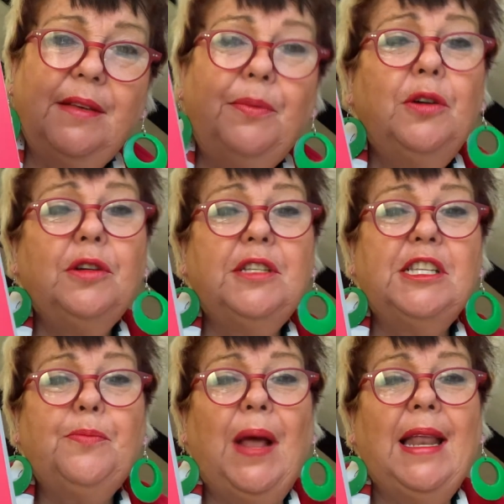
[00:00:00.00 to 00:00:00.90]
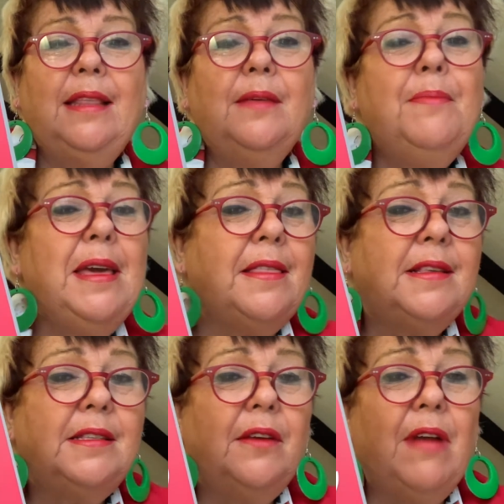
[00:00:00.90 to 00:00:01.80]
book dispelling the
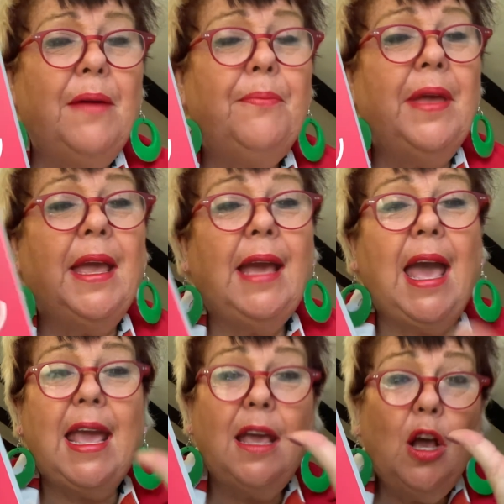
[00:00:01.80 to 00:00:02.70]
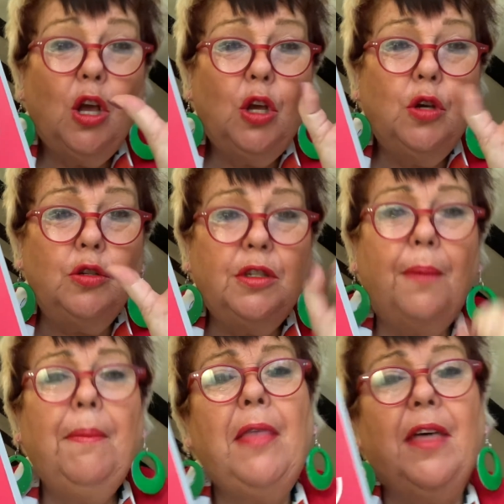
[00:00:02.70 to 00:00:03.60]
myths around being a good
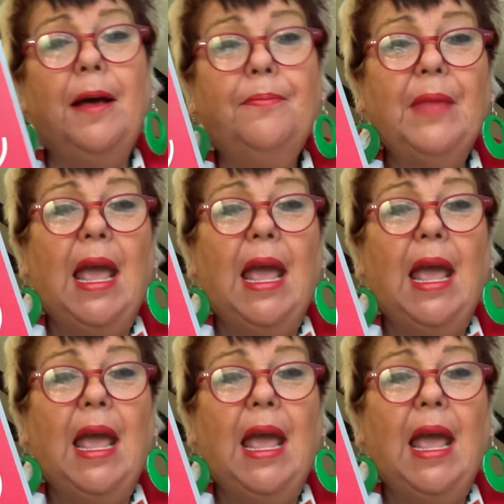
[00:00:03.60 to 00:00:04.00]
mother.